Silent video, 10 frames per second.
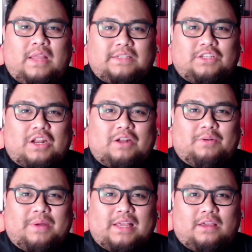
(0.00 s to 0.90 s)
How's it going,
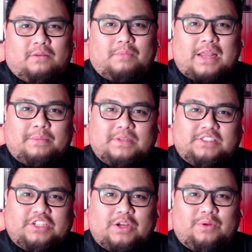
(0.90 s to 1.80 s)
everybody? My name is
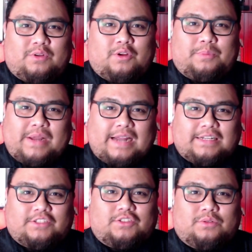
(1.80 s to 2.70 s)
Joe, and I'm going to be
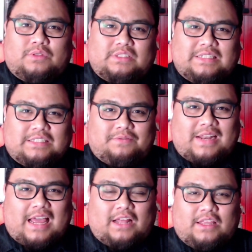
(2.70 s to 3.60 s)
reacting to the season
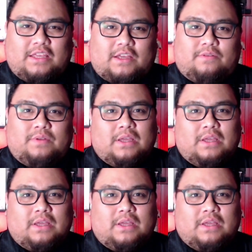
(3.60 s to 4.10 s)
finale of